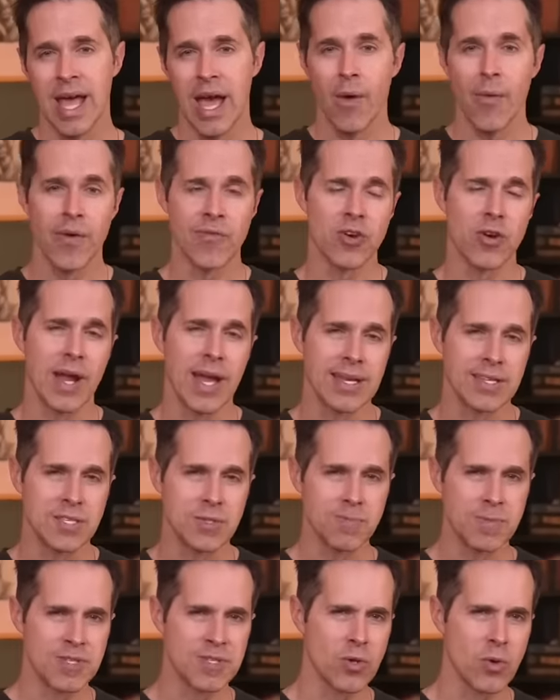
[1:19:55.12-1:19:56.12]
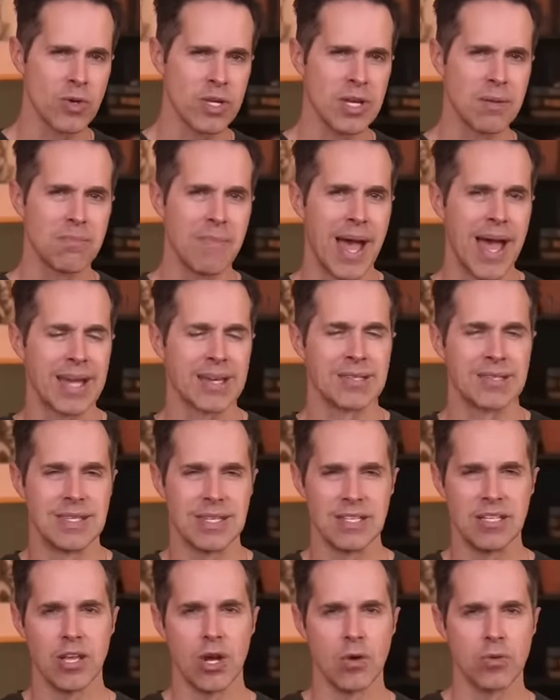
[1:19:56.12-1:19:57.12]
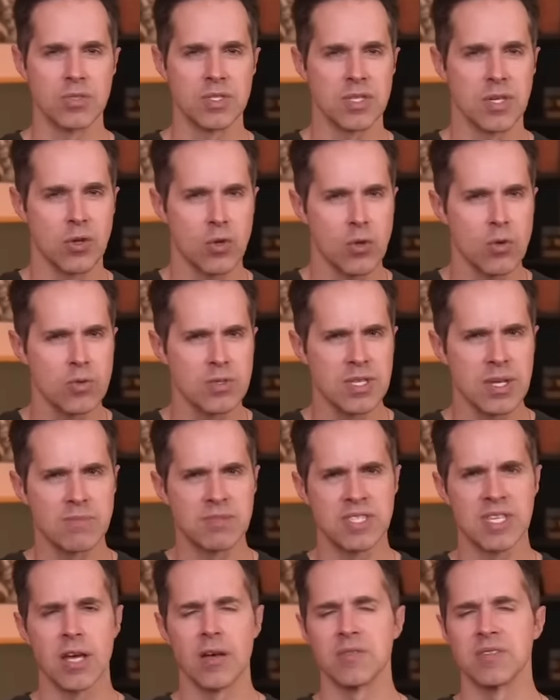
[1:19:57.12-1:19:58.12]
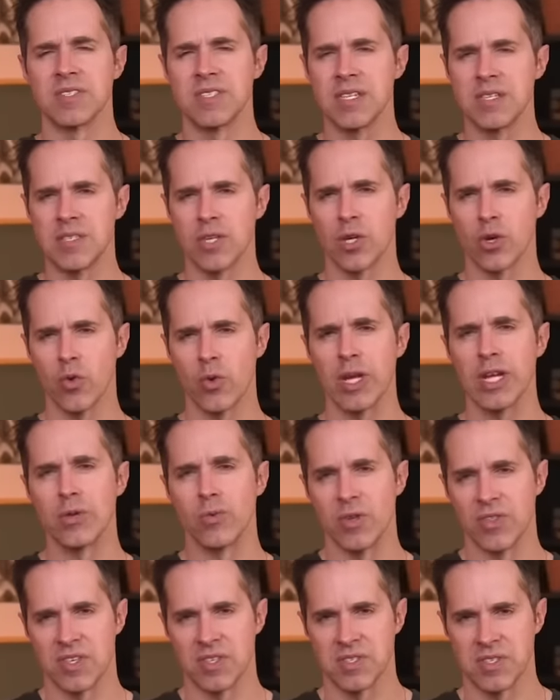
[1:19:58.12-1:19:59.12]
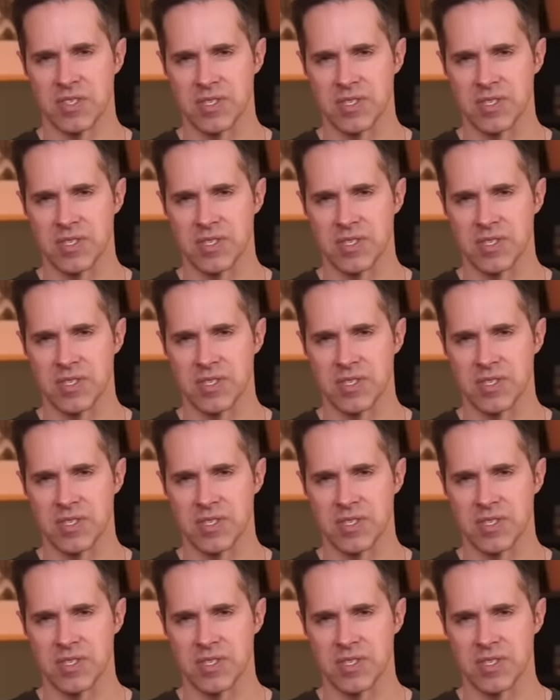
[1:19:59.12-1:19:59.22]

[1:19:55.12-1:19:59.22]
However, as Smithsonian Magazine notes, the crews themselves disagreed with this